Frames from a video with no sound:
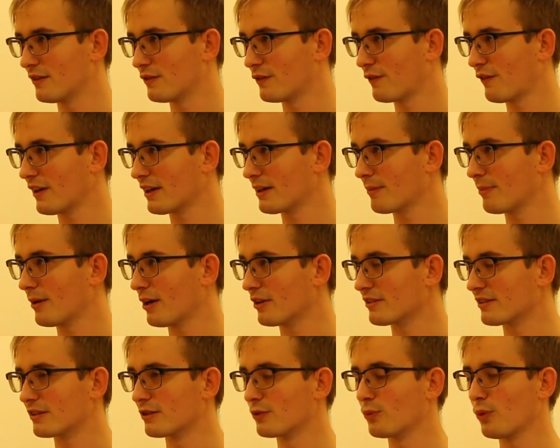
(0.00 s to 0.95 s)
if you think
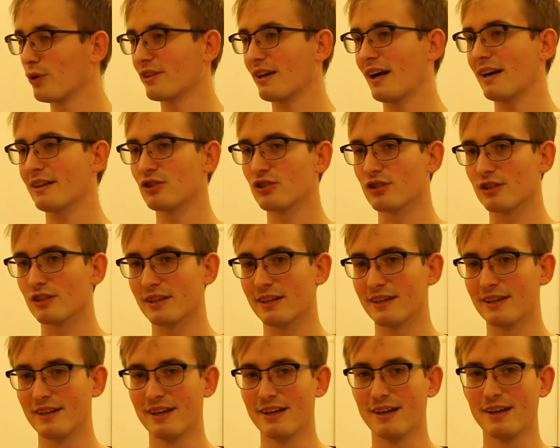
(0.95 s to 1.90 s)
about it, to what
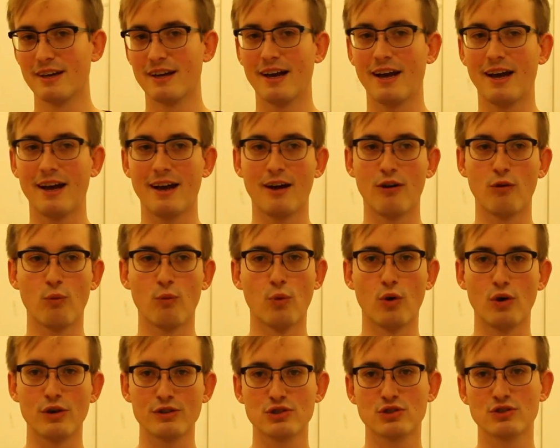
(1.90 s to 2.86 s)
actually
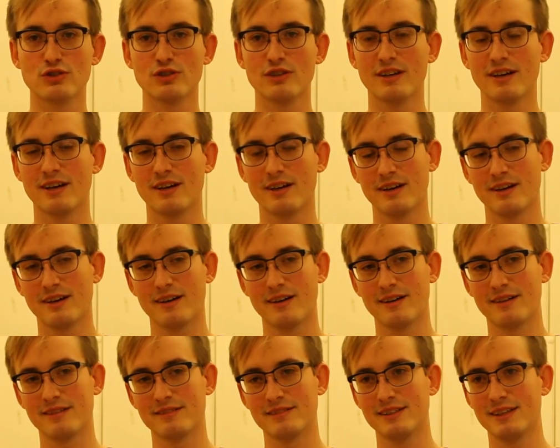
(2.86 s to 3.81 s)
was
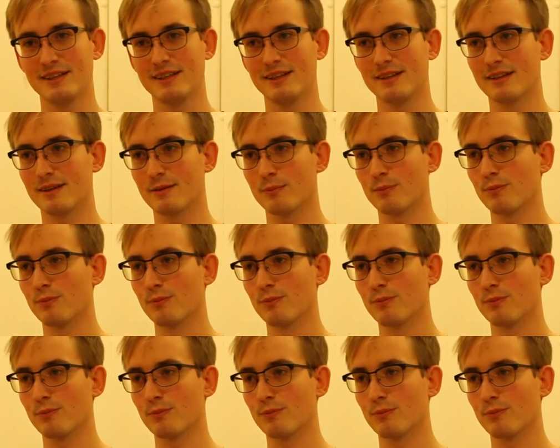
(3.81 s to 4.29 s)
the